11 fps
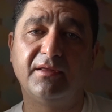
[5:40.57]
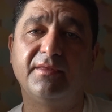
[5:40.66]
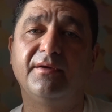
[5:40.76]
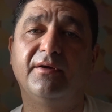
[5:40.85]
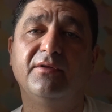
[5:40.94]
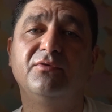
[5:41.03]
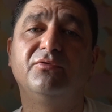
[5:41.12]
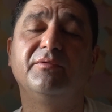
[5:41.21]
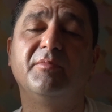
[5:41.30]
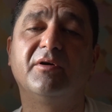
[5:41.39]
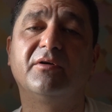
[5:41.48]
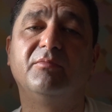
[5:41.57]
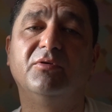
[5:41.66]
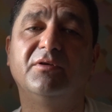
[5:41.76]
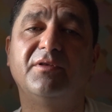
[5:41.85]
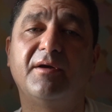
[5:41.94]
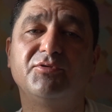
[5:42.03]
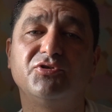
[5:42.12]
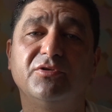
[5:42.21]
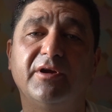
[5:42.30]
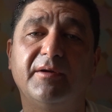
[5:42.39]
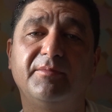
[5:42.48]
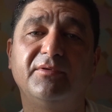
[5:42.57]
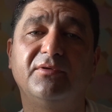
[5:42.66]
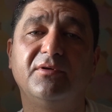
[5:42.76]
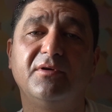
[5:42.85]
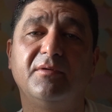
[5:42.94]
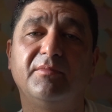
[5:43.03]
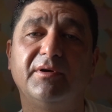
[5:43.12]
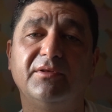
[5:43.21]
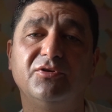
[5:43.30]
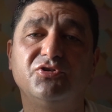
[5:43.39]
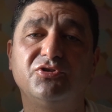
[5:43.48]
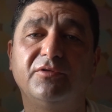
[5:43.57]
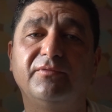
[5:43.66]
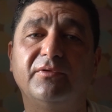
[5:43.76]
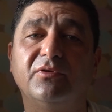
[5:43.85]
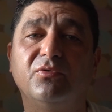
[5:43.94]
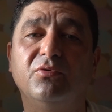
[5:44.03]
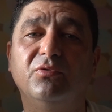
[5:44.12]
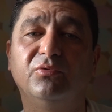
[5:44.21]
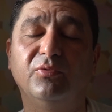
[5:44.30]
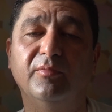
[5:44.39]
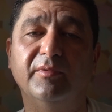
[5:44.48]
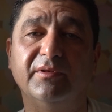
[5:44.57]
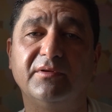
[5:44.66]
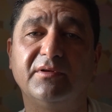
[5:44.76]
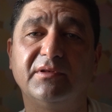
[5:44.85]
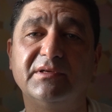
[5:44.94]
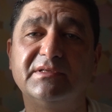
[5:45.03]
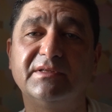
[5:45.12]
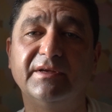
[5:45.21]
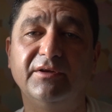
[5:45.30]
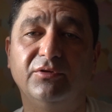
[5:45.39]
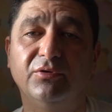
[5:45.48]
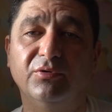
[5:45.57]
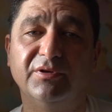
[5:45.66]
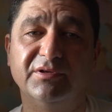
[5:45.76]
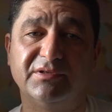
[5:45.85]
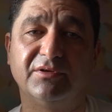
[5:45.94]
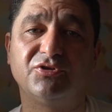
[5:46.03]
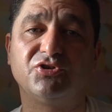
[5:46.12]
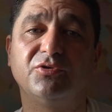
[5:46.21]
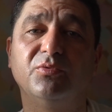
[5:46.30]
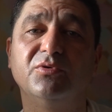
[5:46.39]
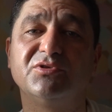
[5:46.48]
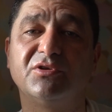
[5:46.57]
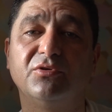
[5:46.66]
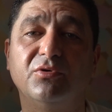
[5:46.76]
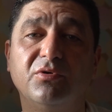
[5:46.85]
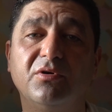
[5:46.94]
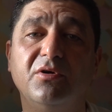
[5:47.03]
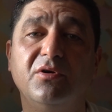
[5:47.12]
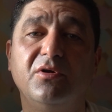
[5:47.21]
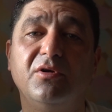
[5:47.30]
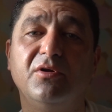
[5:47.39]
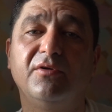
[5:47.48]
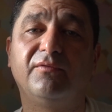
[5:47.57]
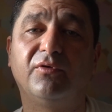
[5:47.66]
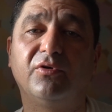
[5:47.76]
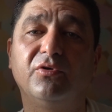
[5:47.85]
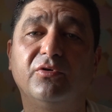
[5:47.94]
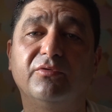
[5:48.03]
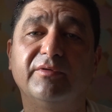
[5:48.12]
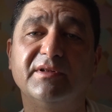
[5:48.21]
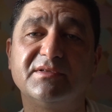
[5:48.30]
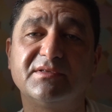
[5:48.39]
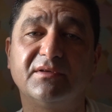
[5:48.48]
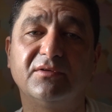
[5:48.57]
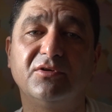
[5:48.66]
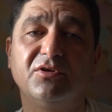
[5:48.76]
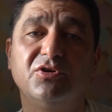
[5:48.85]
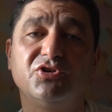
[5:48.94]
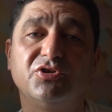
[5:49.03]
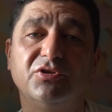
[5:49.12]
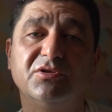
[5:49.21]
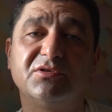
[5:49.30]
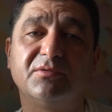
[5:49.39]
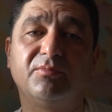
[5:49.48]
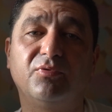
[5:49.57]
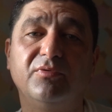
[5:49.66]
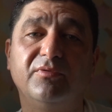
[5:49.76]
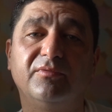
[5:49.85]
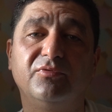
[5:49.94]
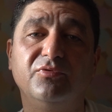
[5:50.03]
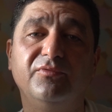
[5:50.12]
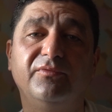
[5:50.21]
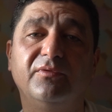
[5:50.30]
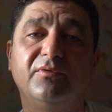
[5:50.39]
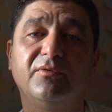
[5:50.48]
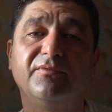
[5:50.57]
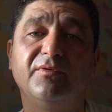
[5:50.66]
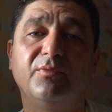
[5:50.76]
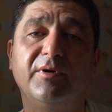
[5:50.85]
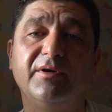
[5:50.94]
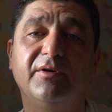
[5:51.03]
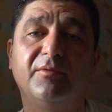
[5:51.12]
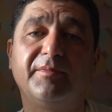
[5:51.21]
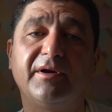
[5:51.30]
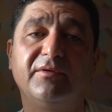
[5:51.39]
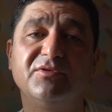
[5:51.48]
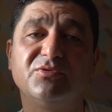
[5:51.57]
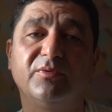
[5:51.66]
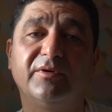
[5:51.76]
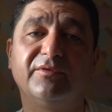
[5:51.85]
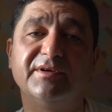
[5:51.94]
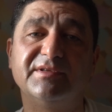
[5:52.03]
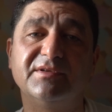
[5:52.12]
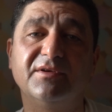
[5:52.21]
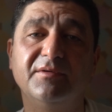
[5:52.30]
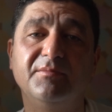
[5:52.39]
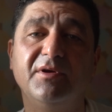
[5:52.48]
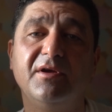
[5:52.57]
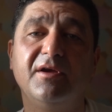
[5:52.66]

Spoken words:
The other remarkable adoption happened by initiative of an old woman. This lady told us that she wants a dog for her grandson. She disapproved of the way her parents were raising him